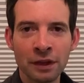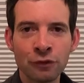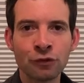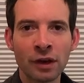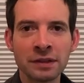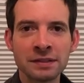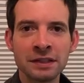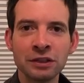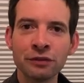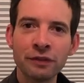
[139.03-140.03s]
that you
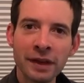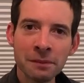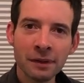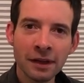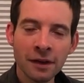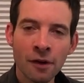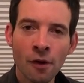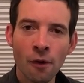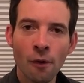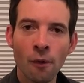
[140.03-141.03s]
trust in your family
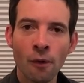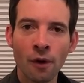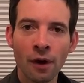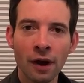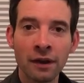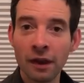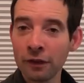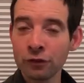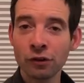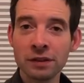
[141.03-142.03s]
or
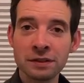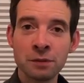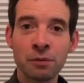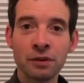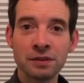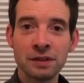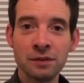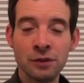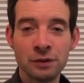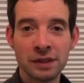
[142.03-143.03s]
another trusted
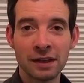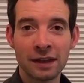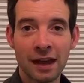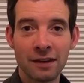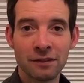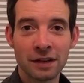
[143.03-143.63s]
person using, again,